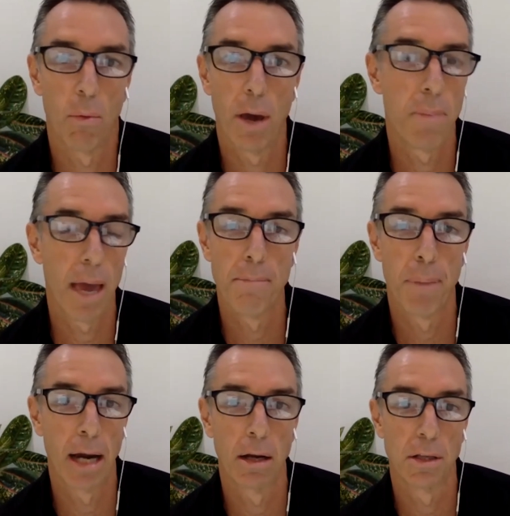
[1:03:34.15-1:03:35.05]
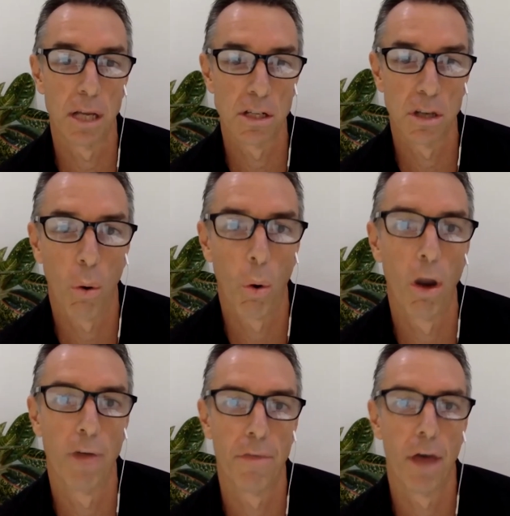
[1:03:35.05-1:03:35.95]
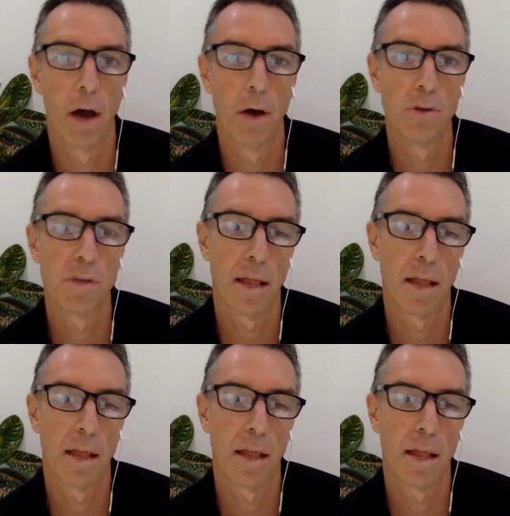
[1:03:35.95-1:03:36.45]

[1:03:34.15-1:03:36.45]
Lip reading: We're being bundled into all of those,